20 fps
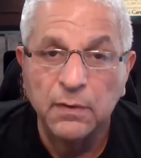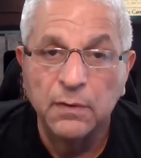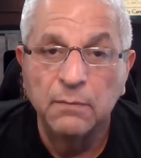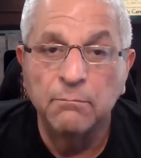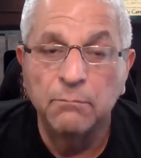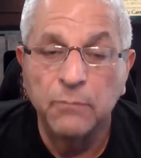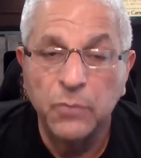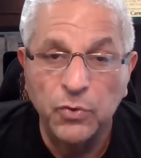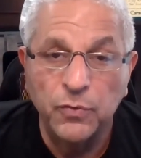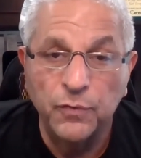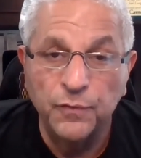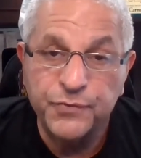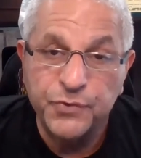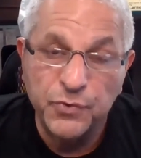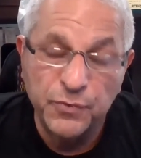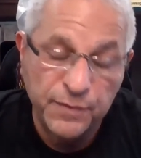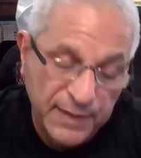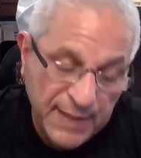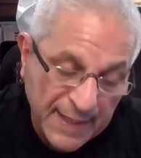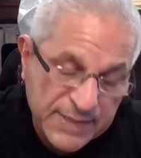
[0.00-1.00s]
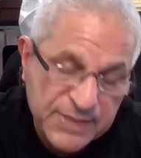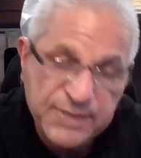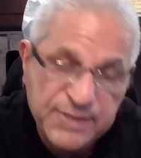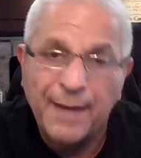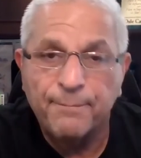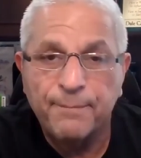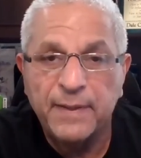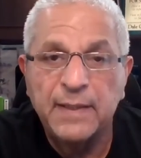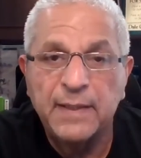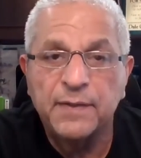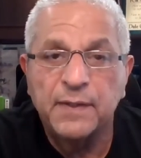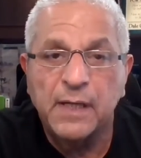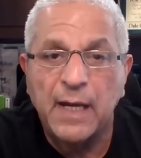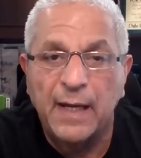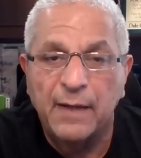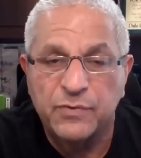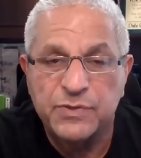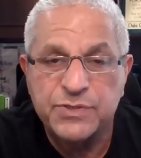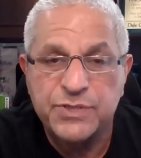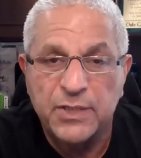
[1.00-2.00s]
move to the next step in the
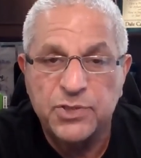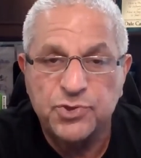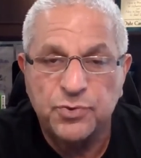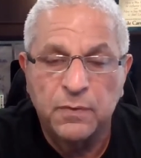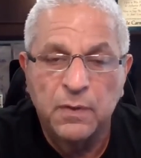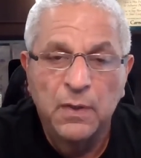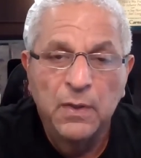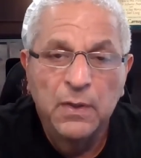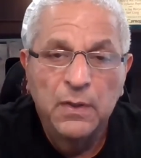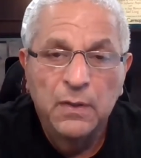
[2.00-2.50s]
conversation